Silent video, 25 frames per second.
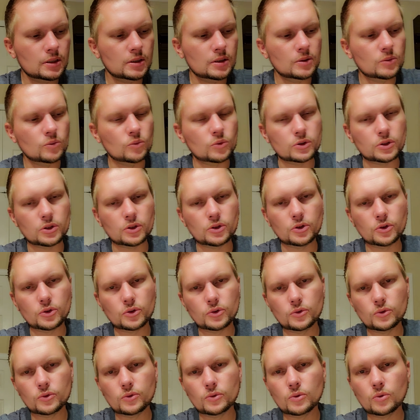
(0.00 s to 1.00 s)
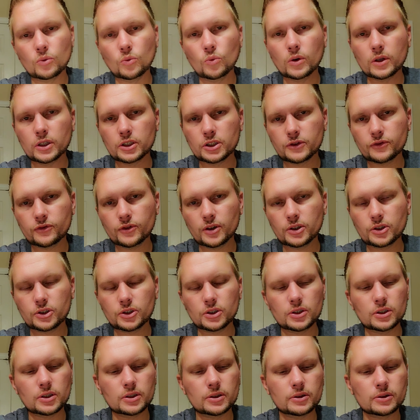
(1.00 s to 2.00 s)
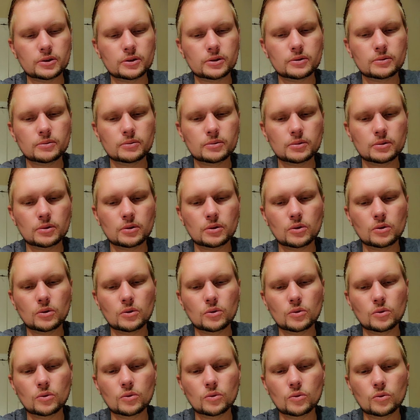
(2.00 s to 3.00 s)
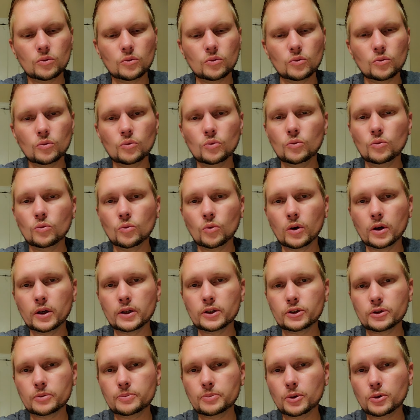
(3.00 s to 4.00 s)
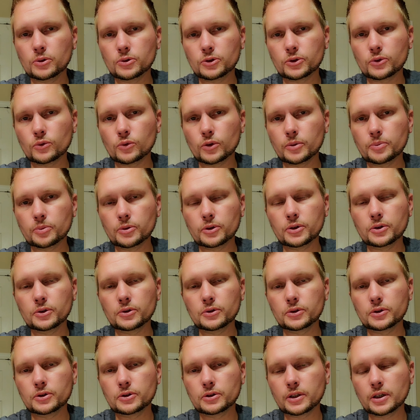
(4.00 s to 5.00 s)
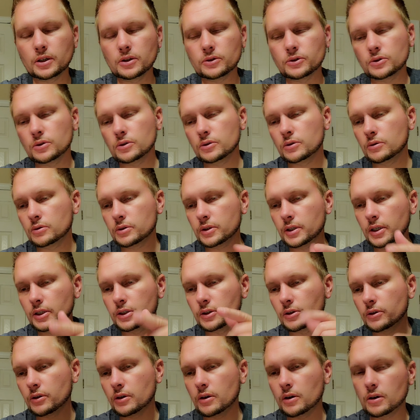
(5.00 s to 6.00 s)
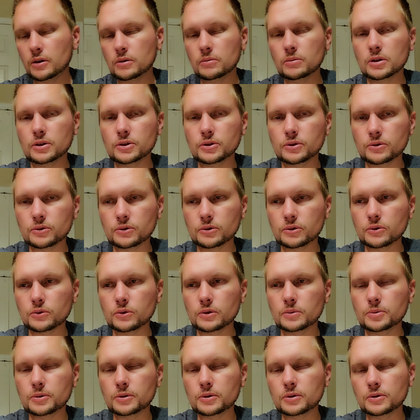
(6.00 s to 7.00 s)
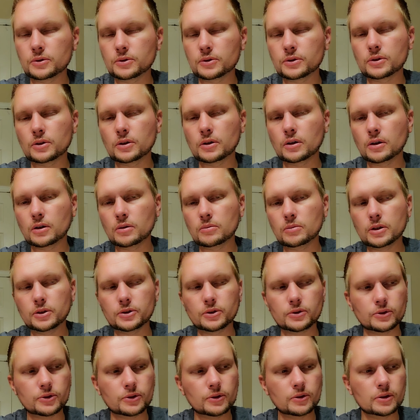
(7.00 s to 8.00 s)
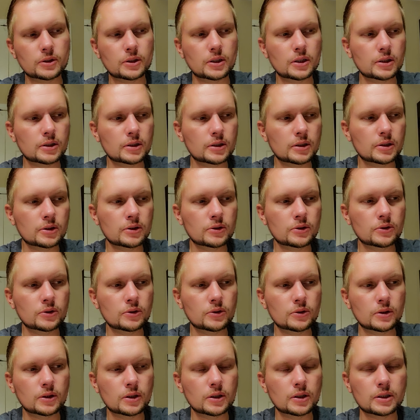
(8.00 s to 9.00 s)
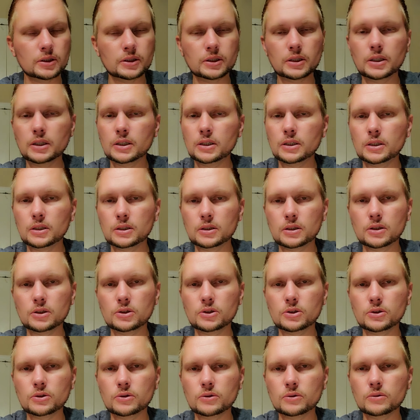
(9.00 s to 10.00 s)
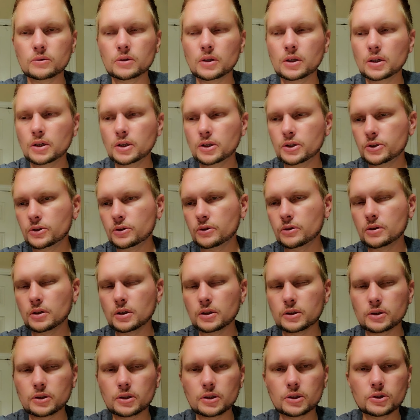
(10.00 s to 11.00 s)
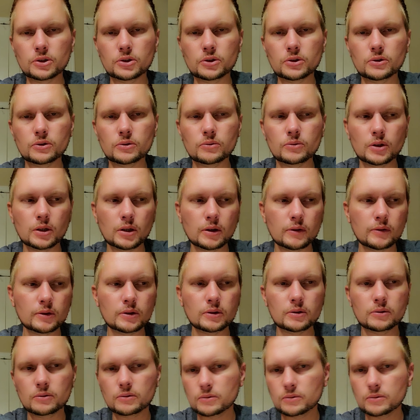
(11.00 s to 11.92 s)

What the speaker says: what to do, what its function is, what it's supposed to reproduce. It tells you, okay, your heart muscle, you reproduce in the heart muscle, your kidney tissue, your lung tissue, whatever.